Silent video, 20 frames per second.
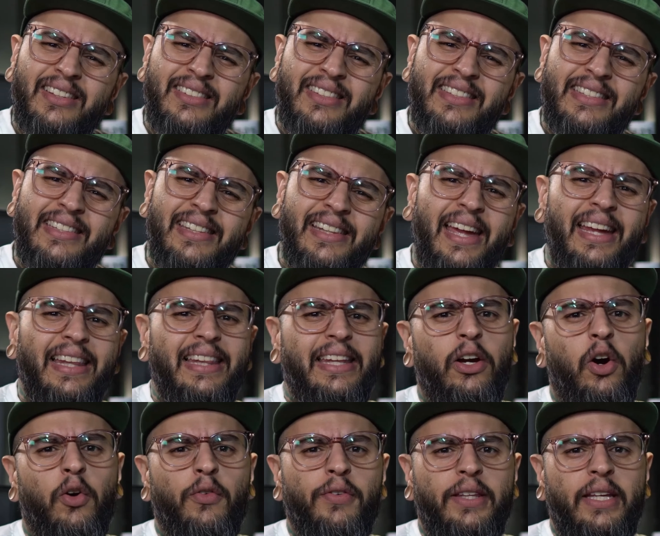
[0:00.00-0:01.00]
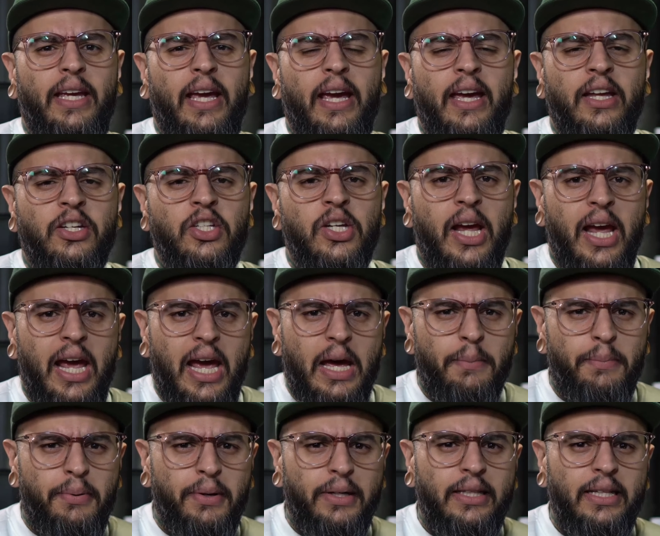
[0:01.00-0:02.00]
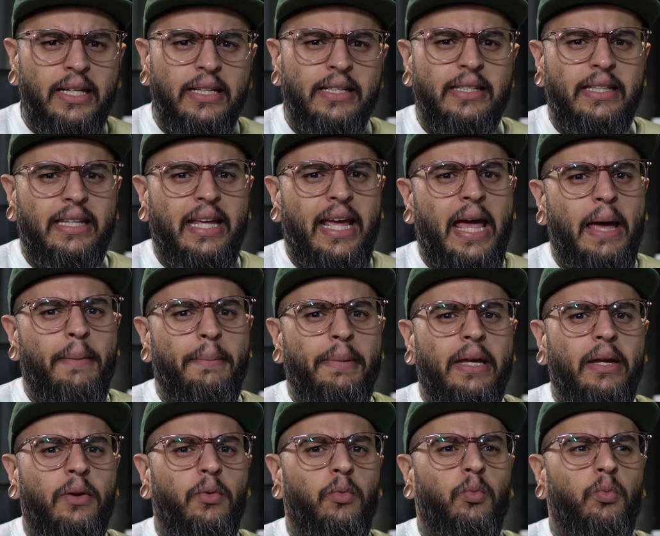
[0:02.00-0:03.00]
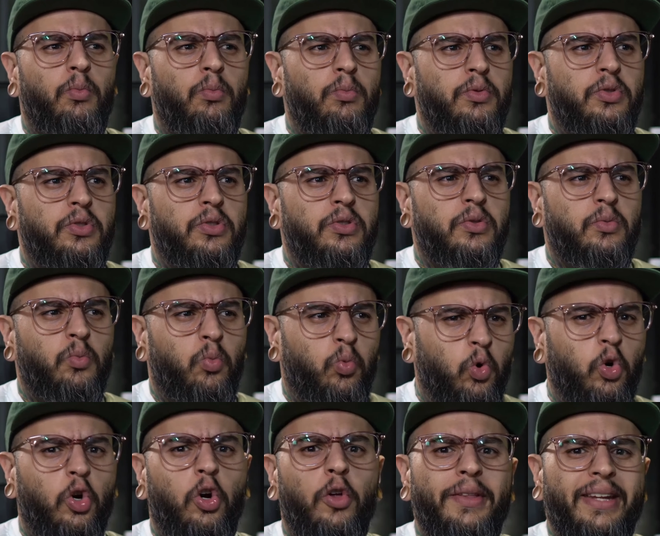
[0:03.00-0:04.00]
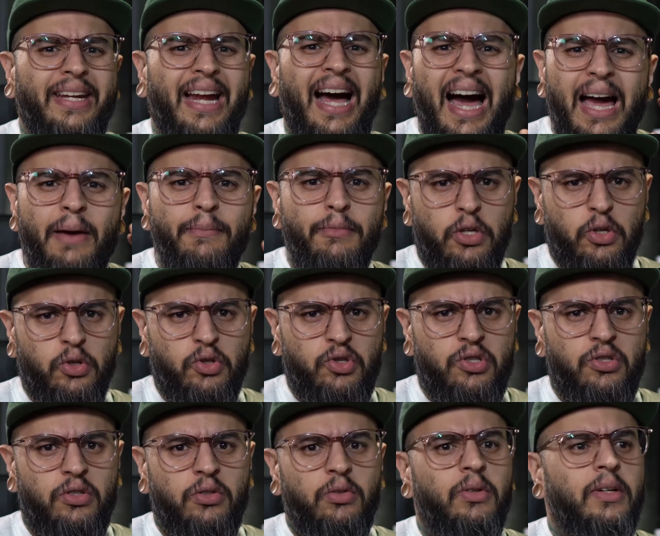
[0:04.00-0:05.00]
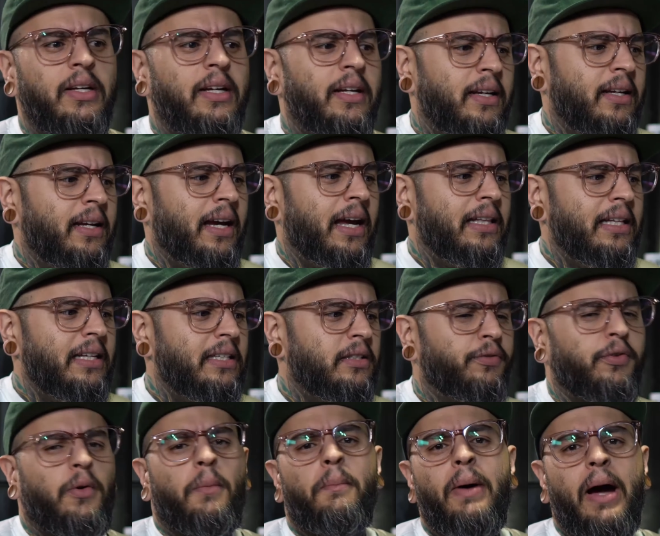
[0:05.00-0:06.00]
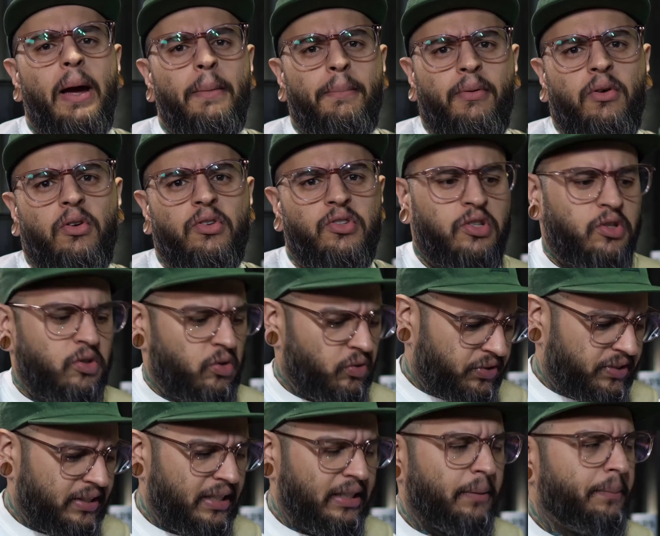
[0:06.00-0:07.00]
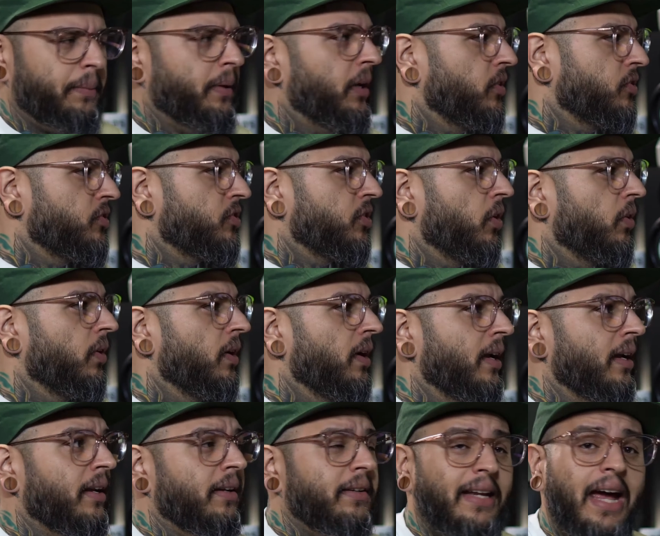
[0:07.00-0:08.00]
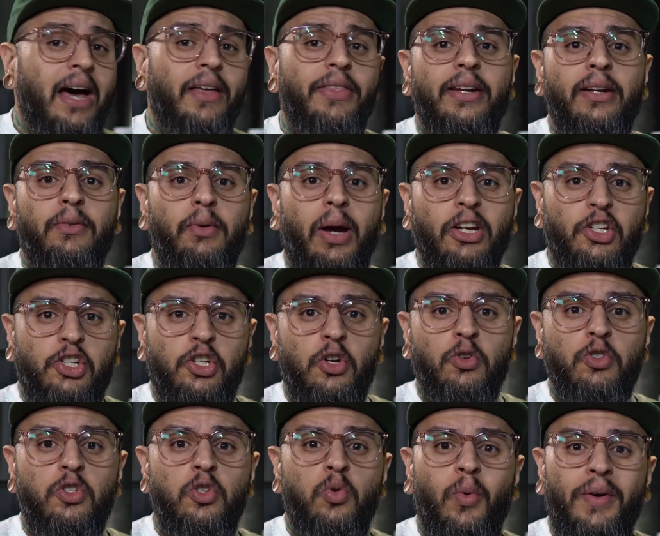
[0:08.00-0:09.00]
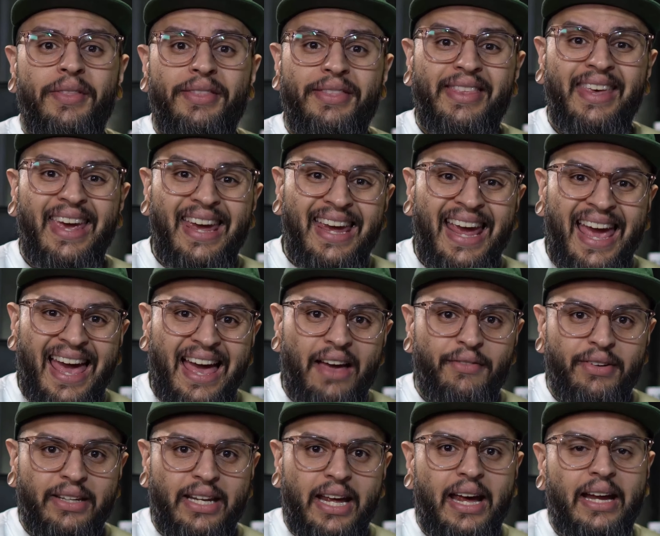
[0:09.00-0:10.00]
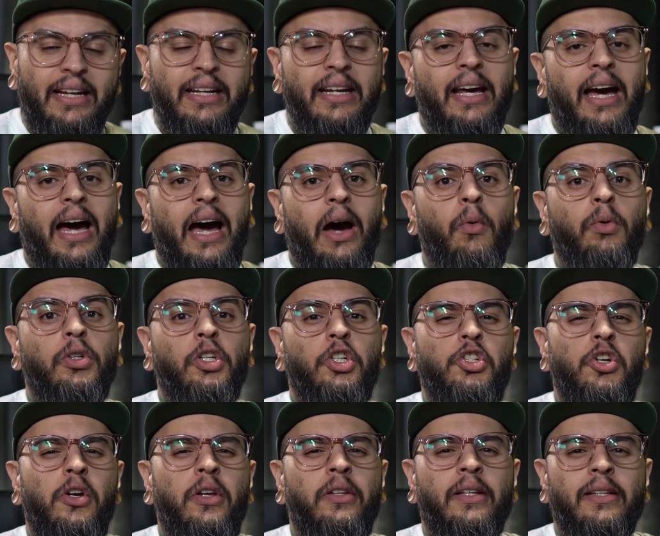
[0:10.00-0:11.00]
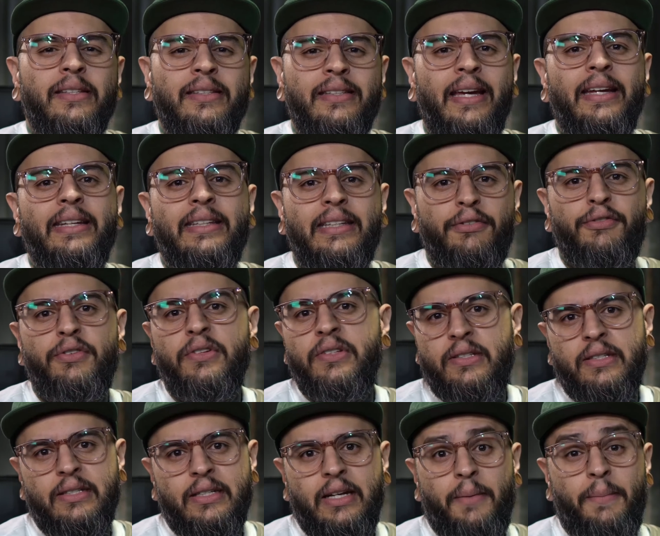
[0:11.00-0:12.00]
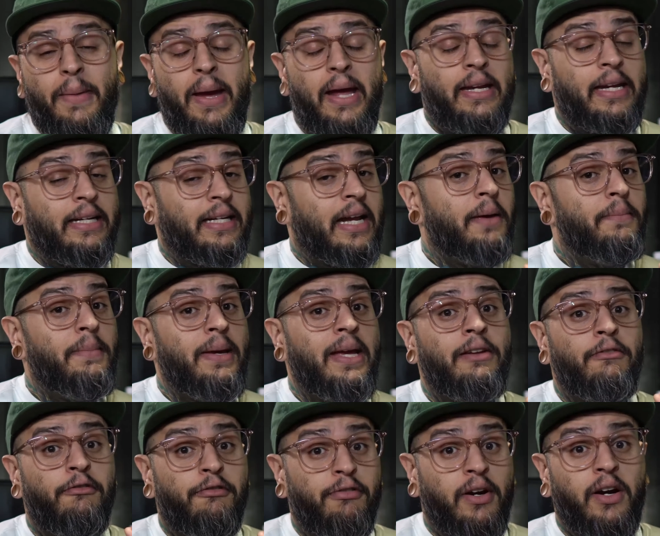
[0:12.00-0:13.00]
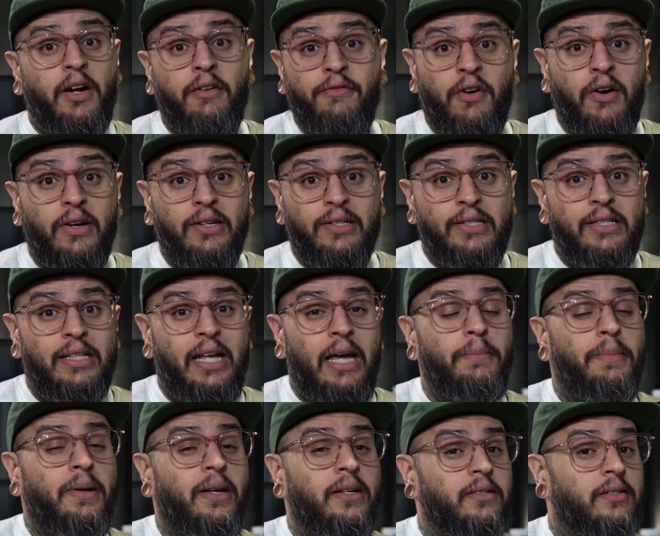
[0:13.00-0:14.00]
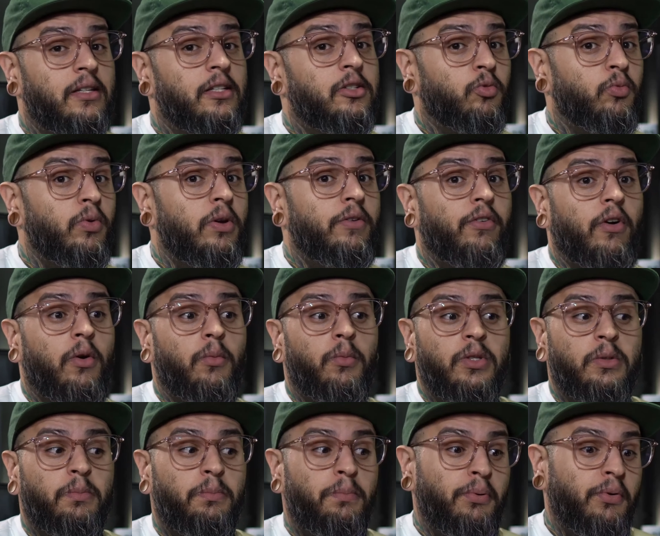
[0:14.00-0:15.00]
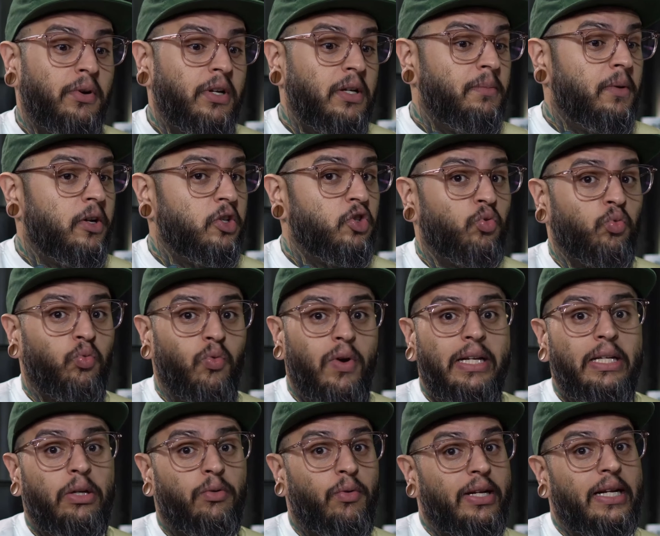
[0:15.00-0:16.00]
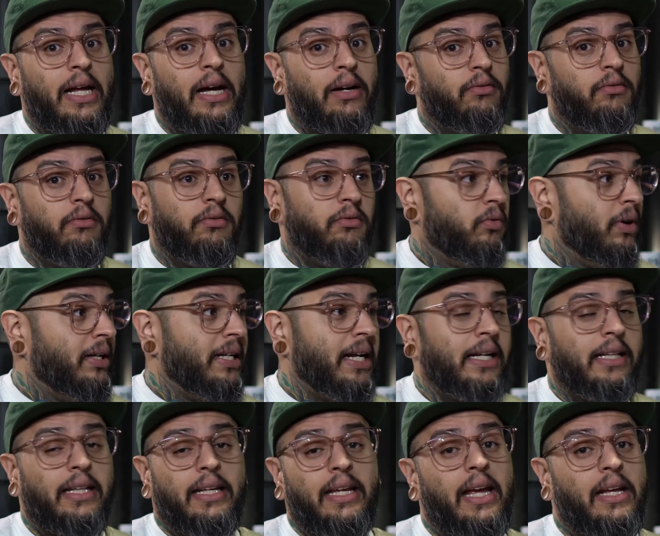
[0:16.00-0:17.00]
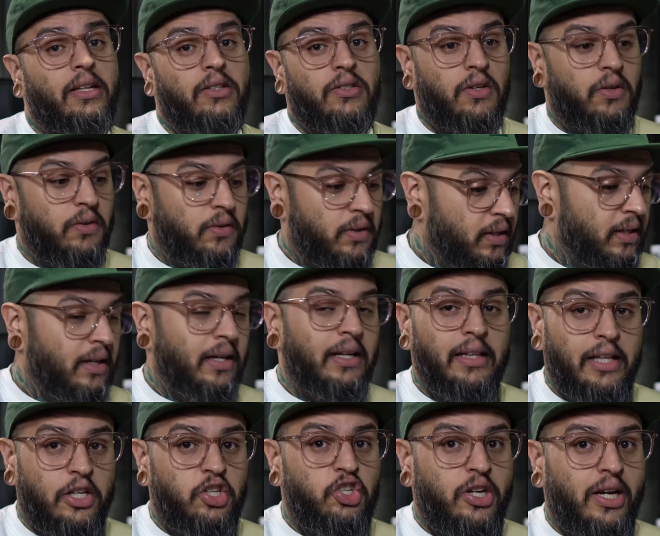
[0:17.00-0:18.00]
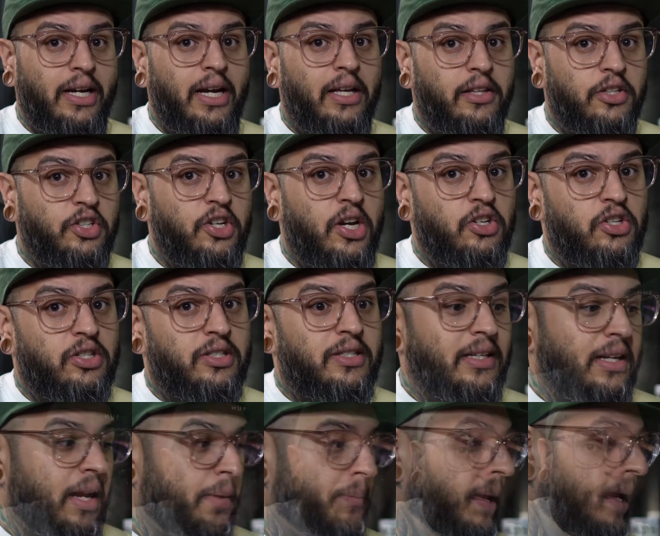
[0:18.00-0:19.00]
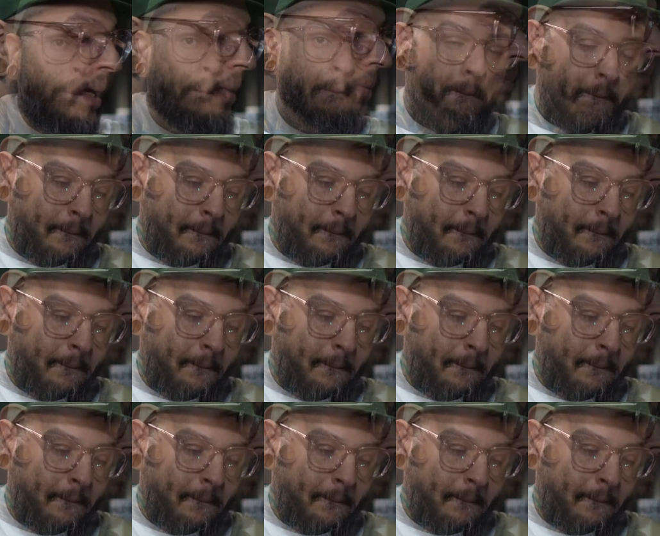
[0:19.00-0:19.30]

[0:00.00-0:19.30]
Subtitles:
slightly over the edge and put it into the ambient world that I'm used to, at least for my personal setup here. So now that I showed you what they have it at, I want to show you the slight differences that I made, and I mean very slight, because this reverb was pretty much ready right out of the gate. So let's check out the changes that I made.